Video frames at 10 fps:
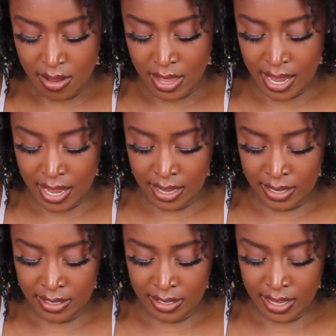Like it
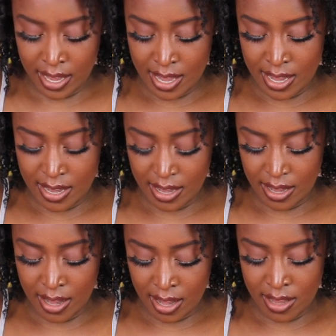is like,
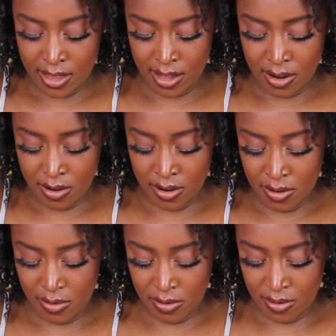I don't
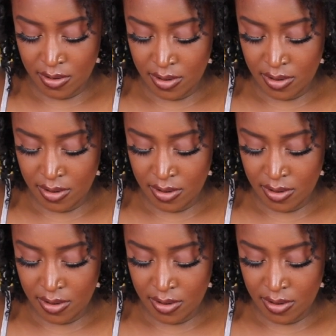know.